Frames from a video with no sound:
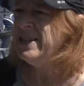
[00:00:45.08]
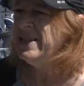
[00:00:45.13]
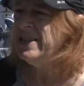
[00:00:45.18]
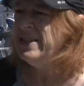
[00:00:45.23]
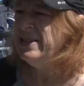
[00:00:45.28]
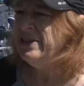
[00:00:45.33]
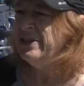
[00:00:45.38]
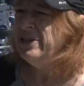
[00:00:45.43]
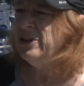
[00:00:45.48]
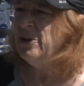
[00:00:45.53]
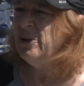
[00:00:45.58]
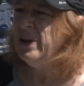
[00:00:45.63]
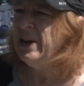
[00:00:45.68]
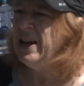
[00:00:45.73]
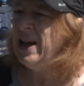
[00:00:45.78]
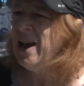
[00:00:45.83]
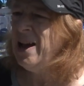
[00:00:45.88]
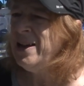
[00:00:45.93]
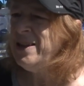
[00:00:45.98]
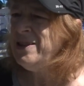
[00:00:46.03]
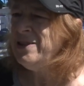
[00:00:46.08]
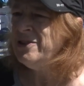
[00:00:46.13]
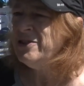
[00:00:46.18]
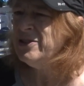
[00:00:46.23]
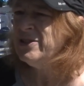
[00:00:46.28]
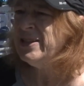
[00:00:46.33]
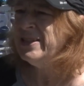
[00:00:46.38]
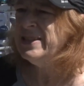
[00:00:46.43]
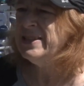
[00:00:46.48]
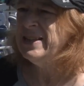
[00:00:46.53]
is still going on.
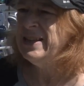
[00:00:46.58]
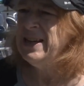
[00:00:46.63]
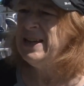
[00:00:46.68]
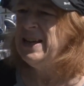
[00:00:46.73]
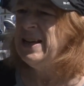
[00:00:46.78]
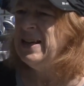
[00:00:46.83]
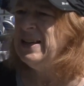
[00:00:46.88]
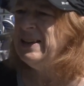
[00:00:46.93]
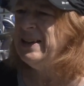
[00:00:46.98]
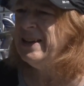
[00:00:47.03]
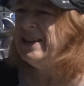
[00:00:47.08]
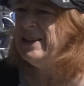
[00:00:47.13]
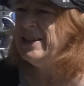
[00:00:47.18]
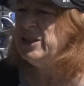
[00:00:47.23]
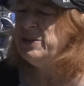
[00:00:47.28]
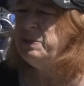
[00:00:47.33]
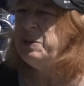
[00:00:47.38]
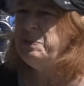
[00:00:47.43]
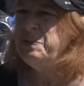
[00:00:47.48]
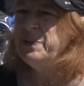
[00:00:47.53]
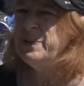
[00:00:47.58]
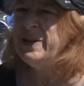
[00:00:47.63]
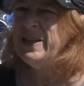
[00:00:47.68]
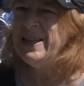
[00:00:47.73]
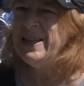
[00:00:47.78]
There's a lot less people